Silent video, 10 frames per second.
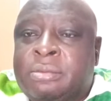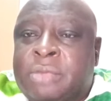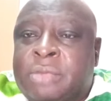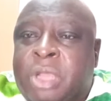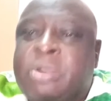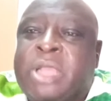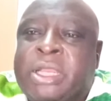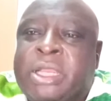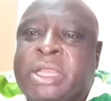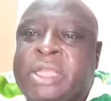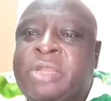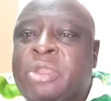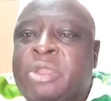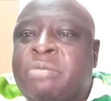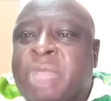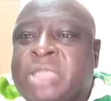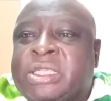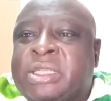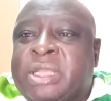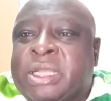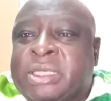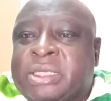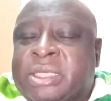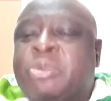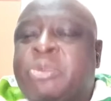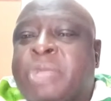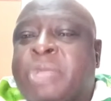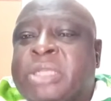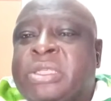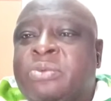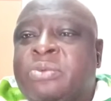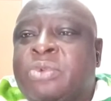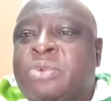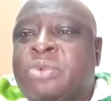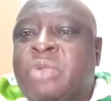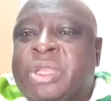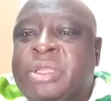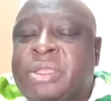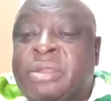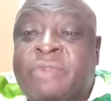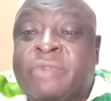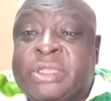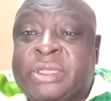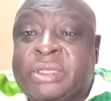how can anyone imagine that Labour Party will go and win in Rivers State?